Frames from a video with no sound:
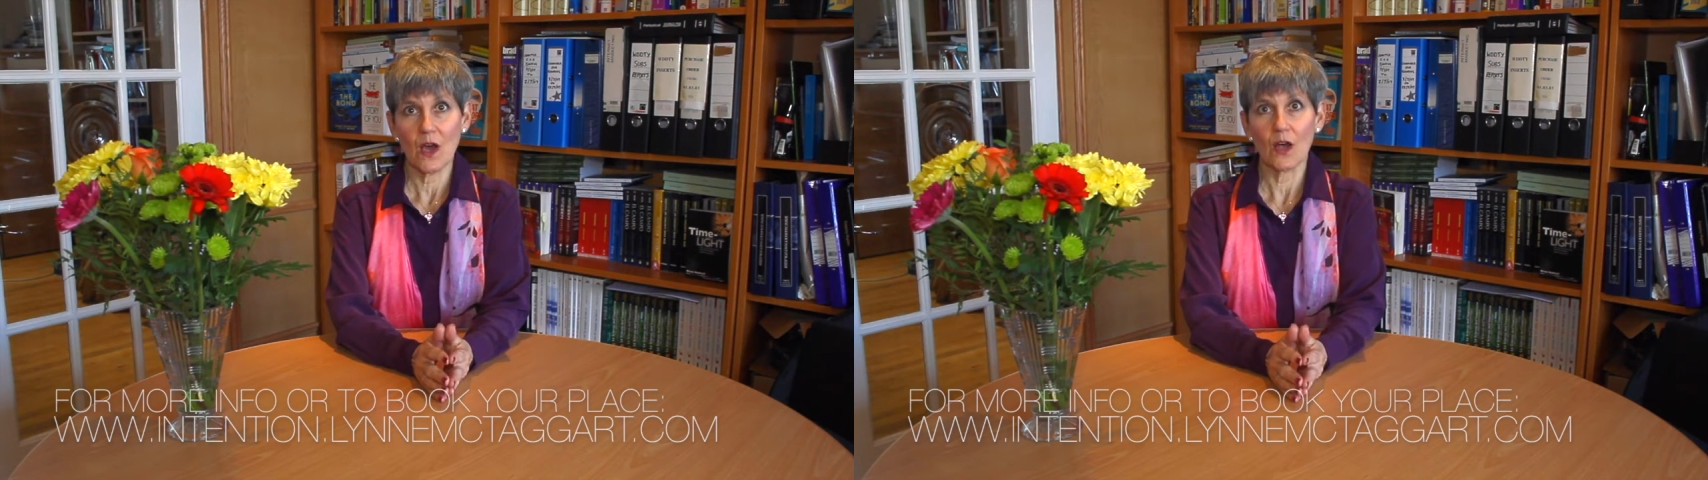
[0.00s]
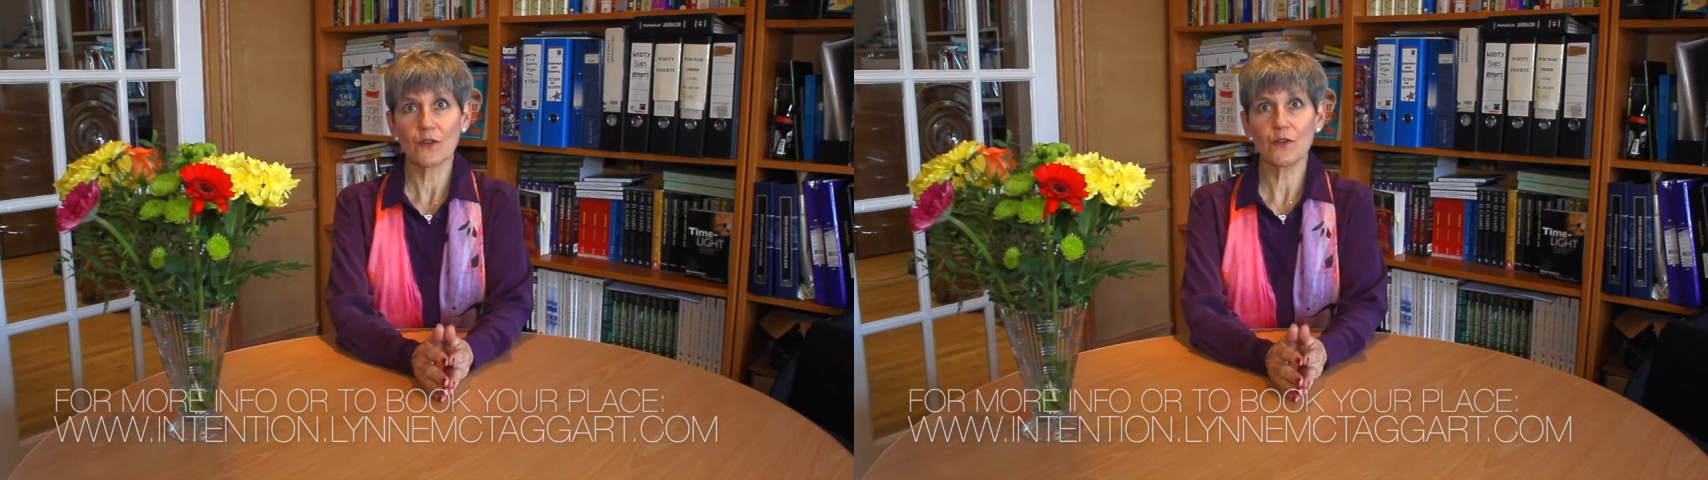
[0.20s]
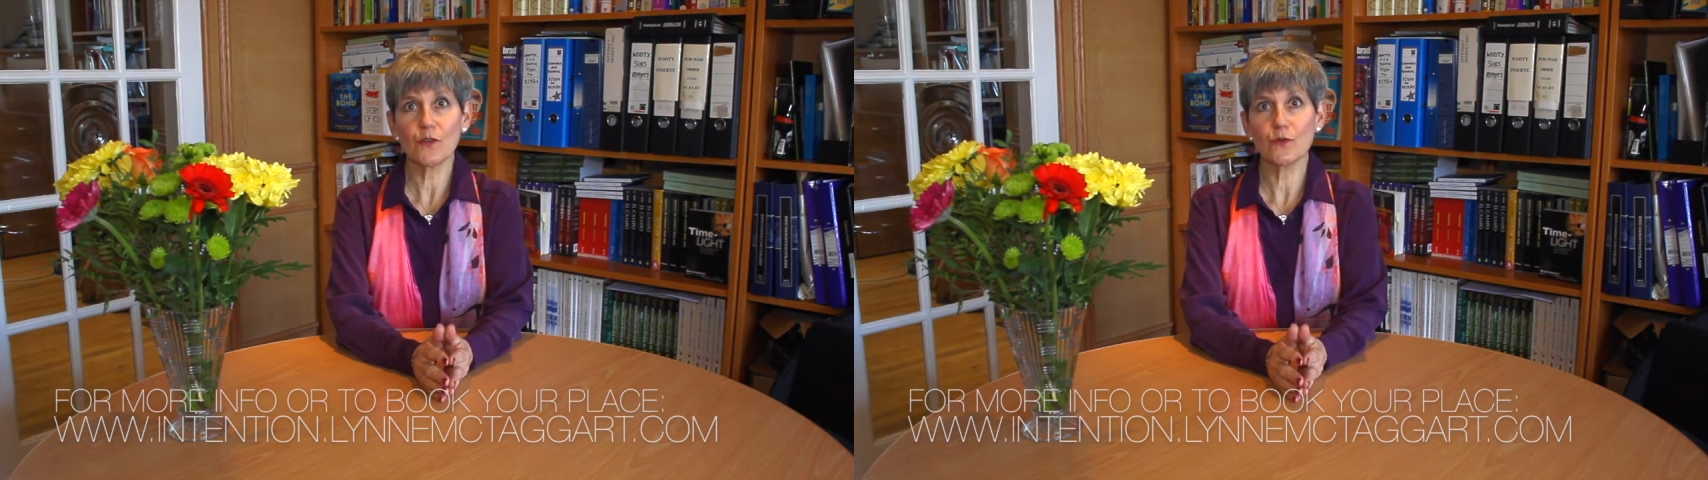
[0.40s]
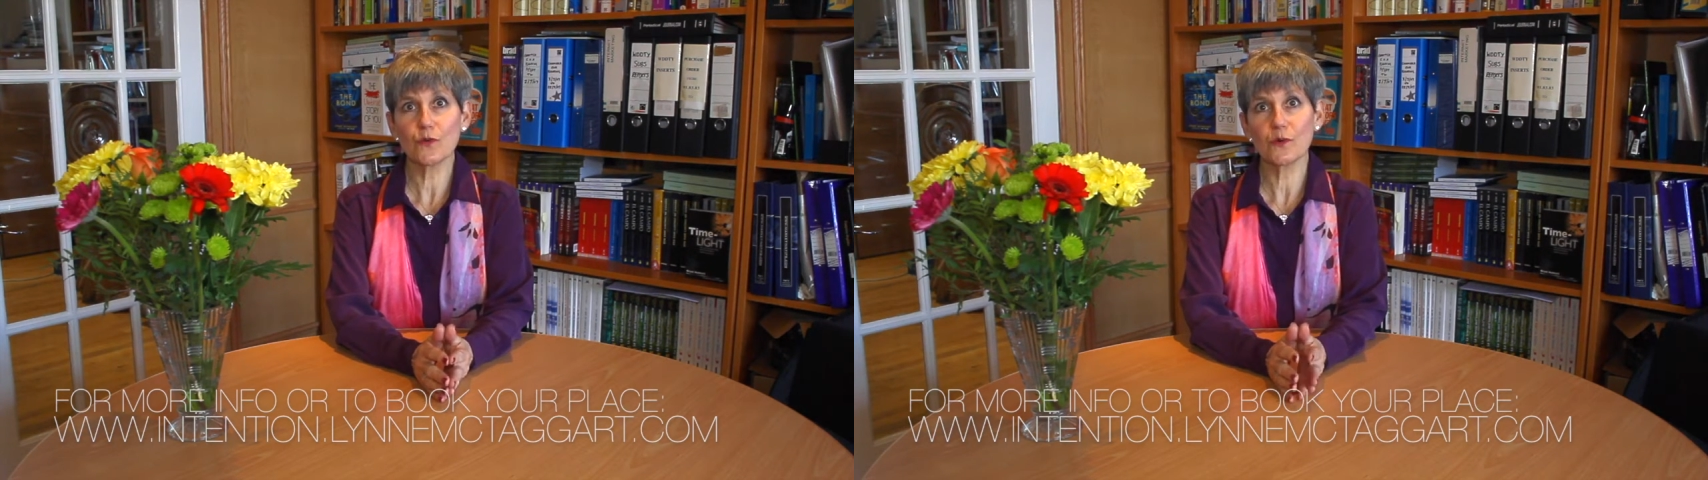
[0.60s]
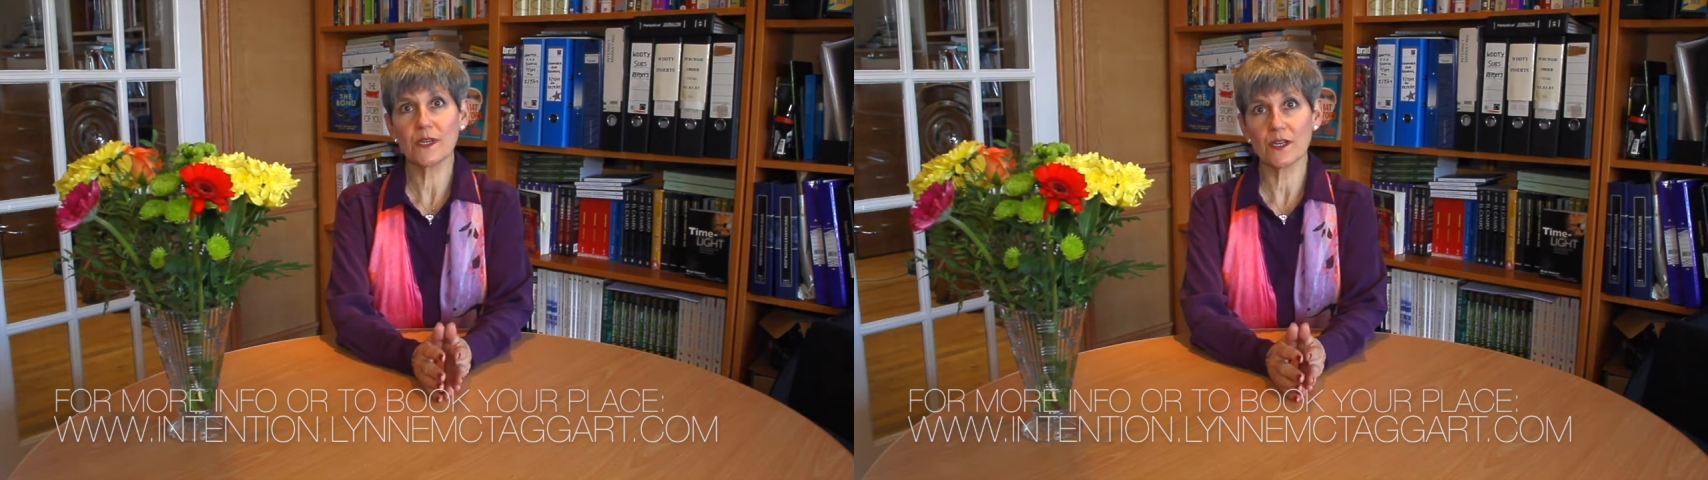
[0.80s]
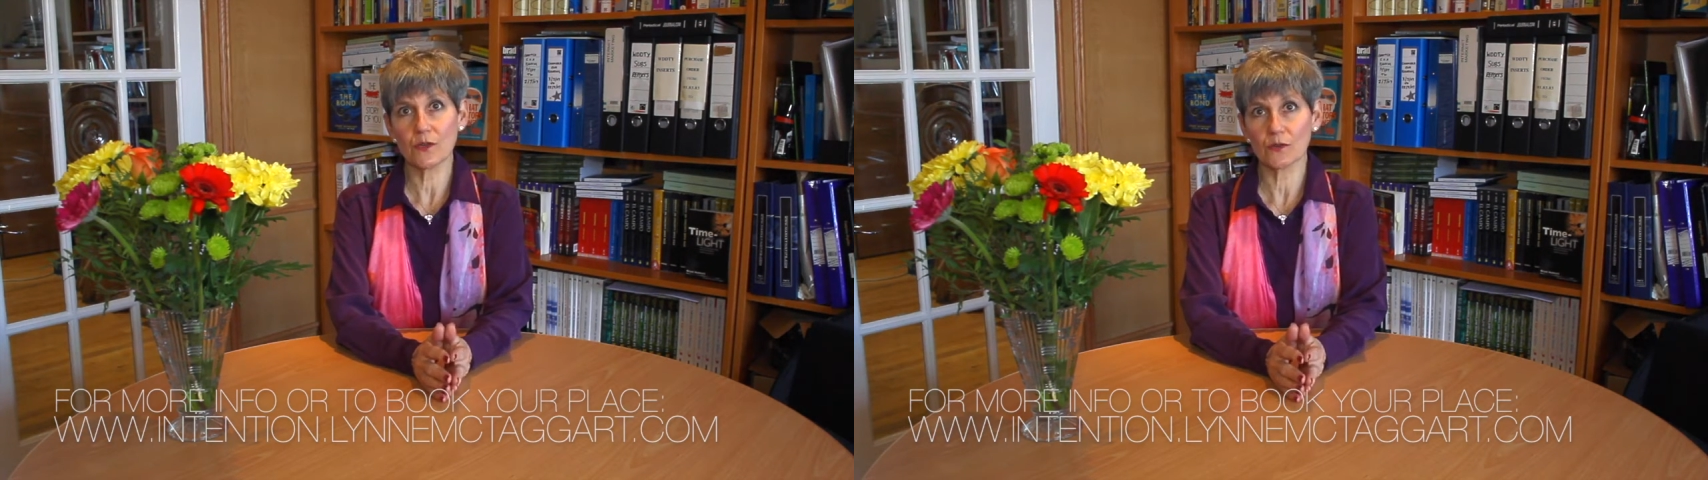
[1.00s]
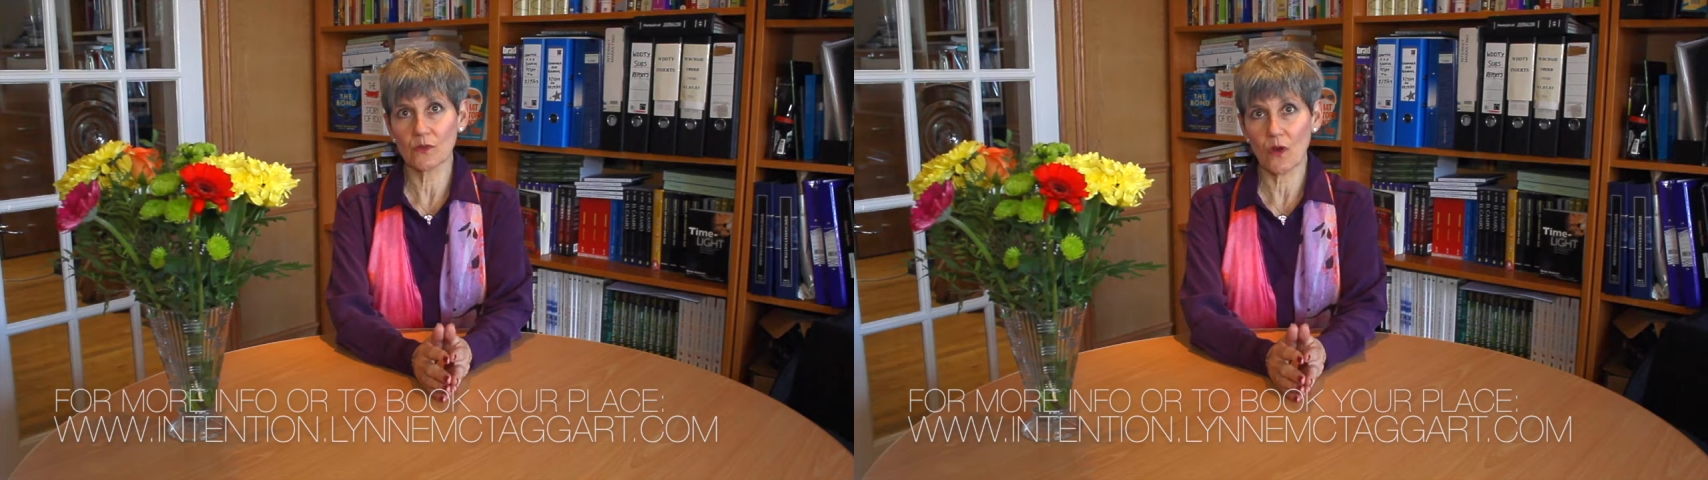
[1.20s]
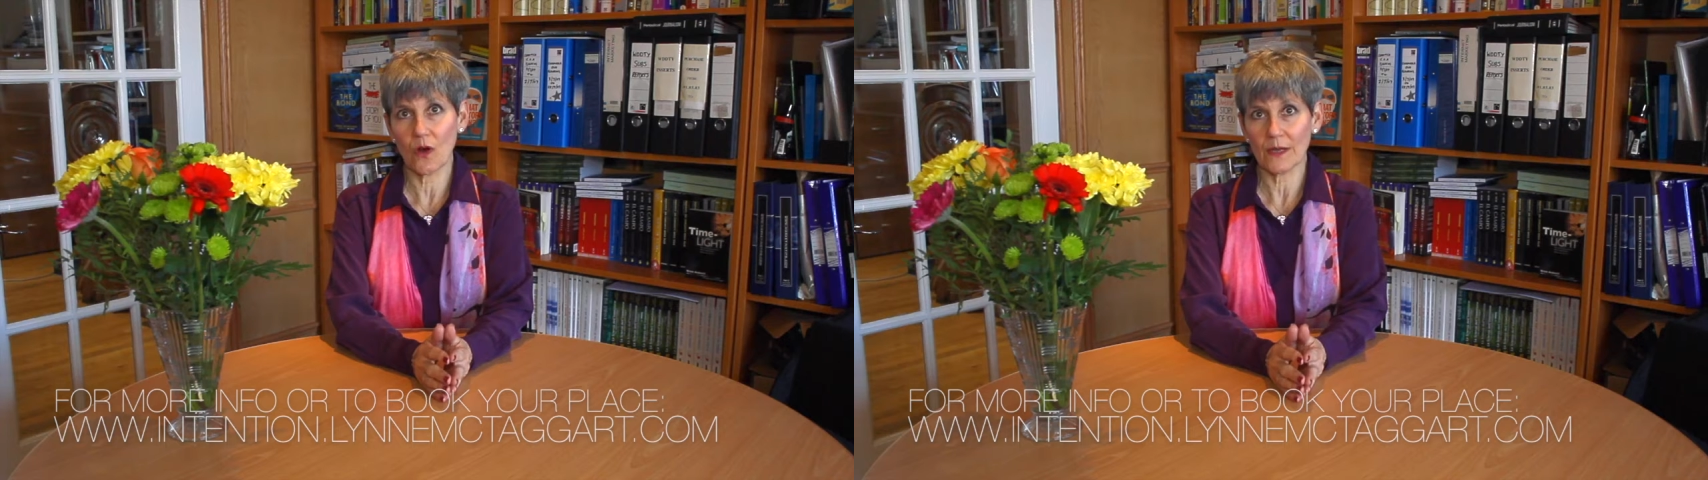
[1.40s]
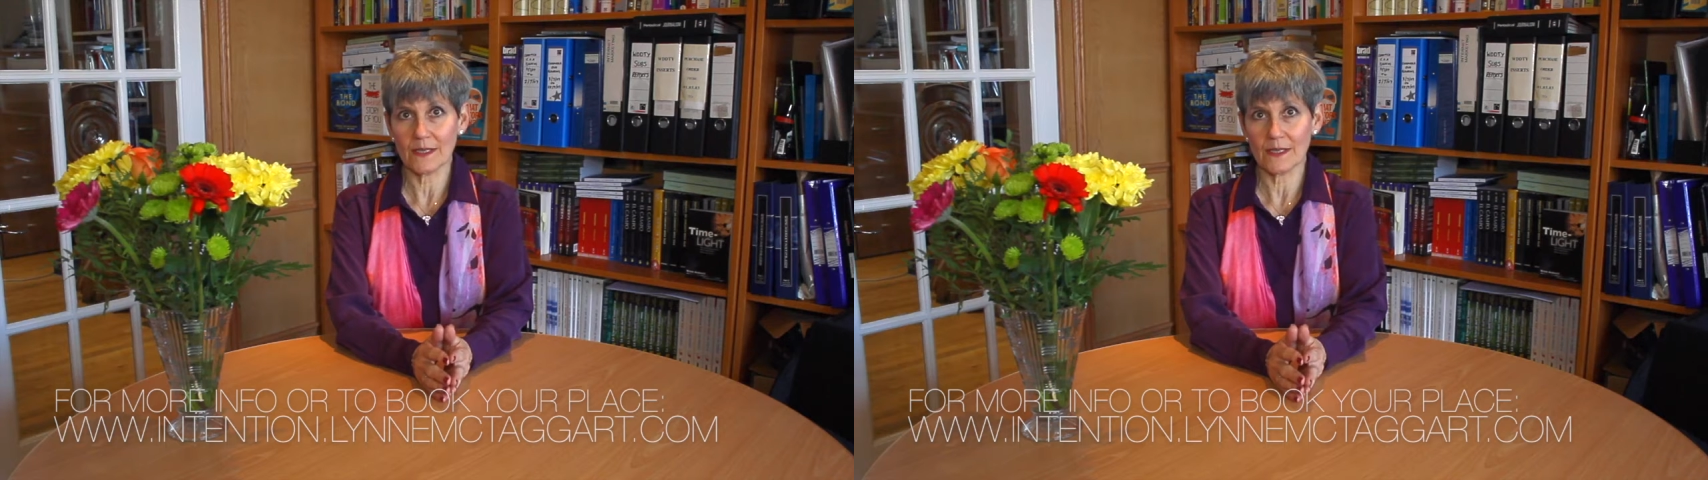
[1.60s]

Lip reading: a new year-long